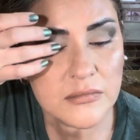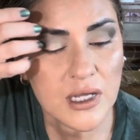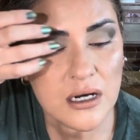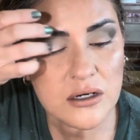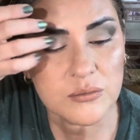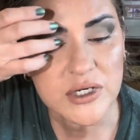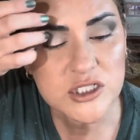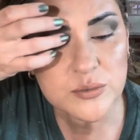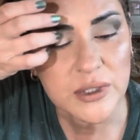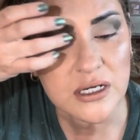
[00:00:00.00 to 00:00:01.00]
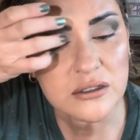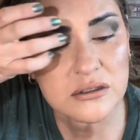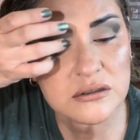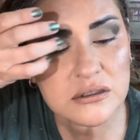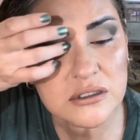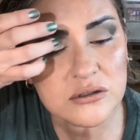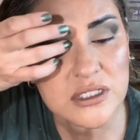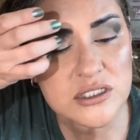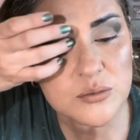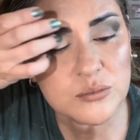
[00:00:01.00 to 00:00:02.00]
Oh, much better. Oh,
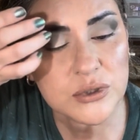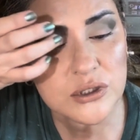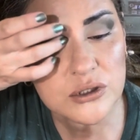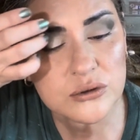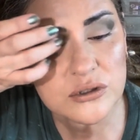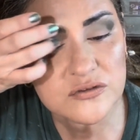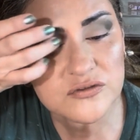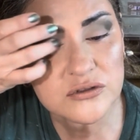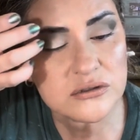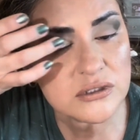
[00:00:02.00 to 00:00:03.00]
that's beautiful.